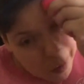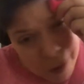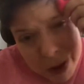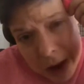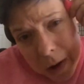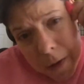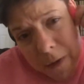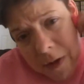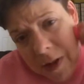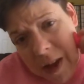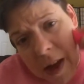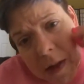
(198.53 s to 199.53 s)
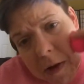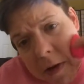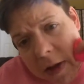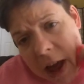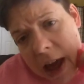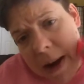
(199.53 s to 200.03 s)
going over the other
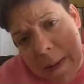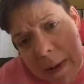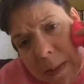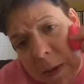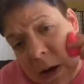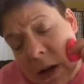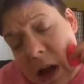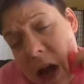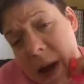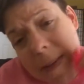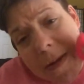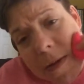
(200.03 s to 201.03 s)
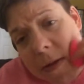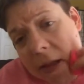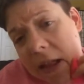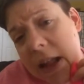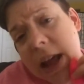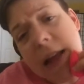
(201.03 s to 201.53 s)
side one more time so
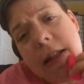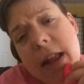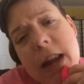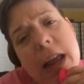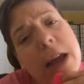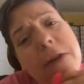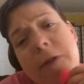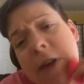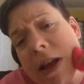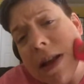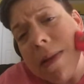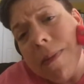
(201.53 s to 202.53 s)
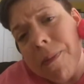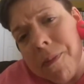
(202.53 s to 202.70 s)
it's nice and even.